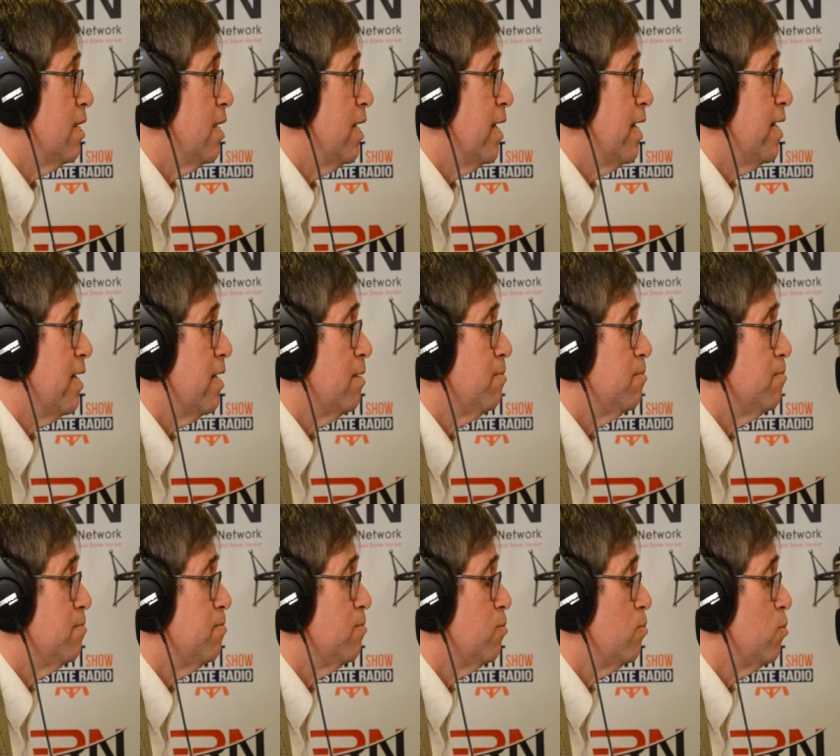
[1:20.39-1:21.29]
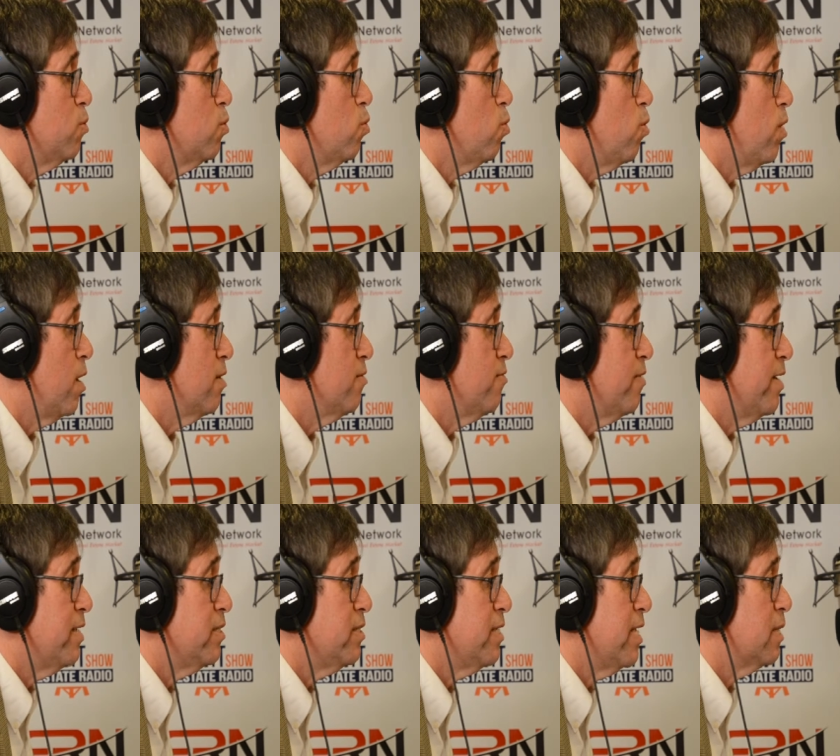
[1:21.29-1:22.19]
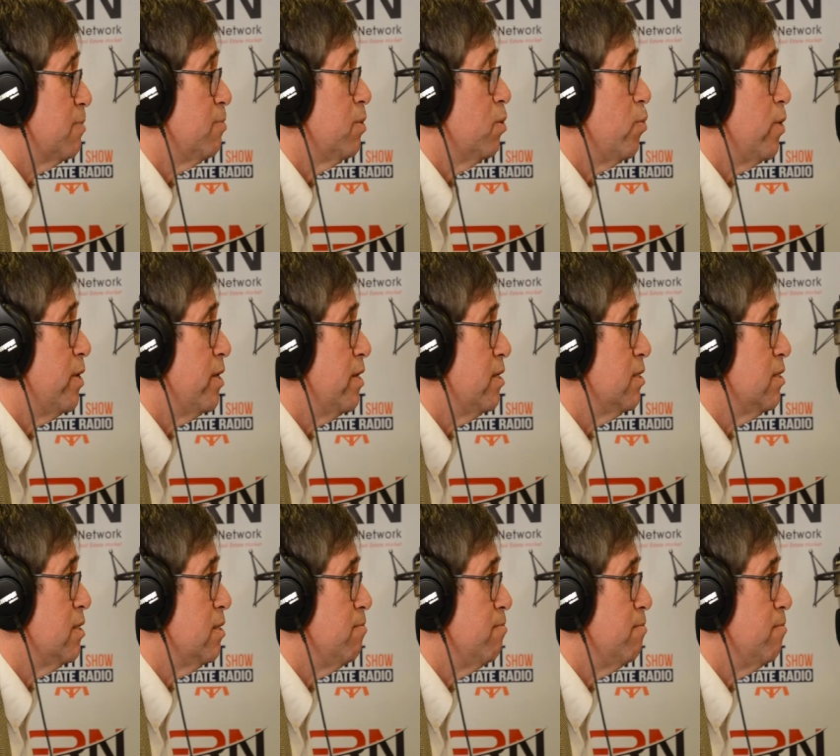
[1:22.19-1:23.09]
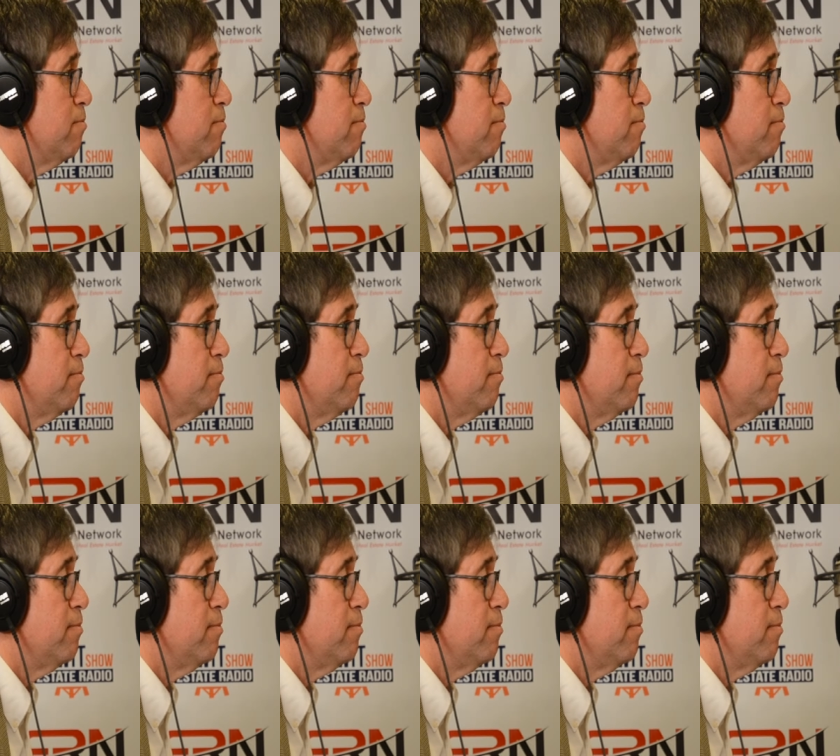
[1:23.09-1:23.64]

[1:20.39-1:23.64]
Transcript: I am qualified as an expert witness in